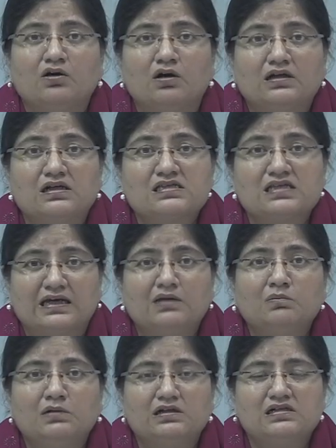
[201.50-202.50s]
on
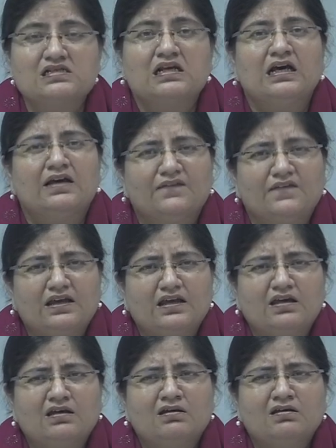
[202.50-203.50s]
assignments,
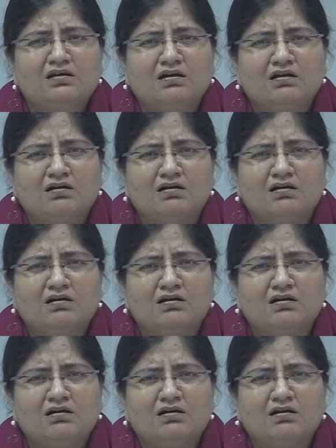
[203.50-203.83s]
they